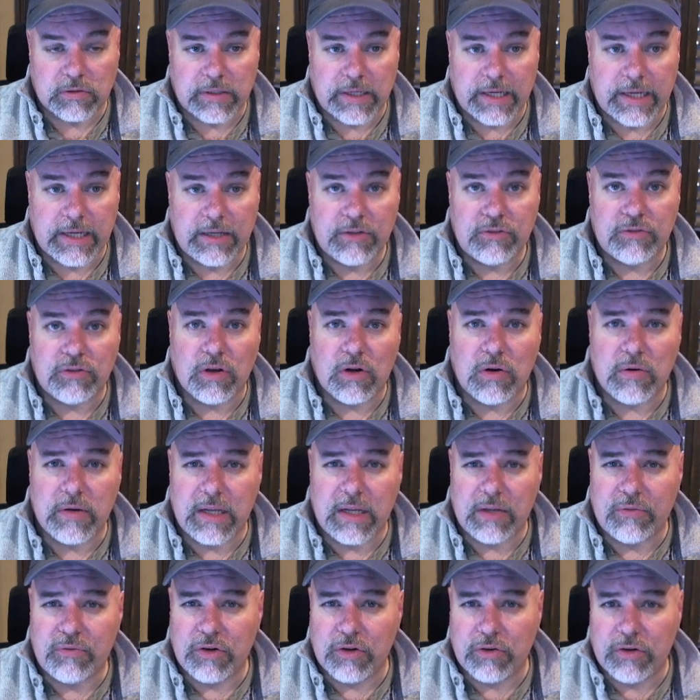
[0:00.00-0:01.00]
Okay, so
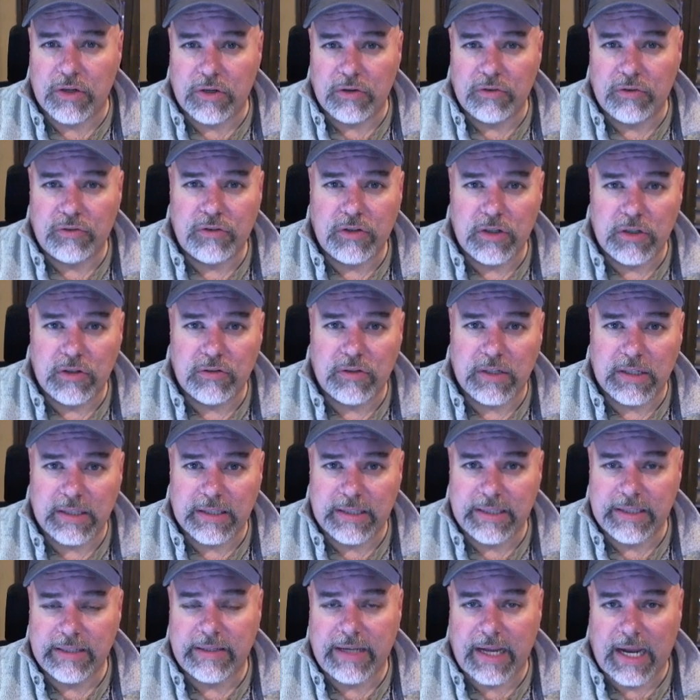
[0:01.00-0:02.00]
if you're used to using
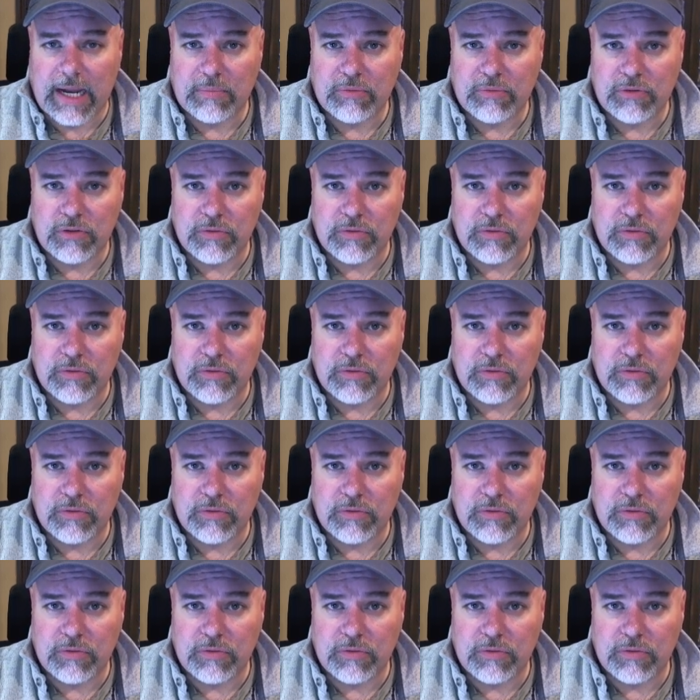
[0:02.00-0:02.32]
lead capture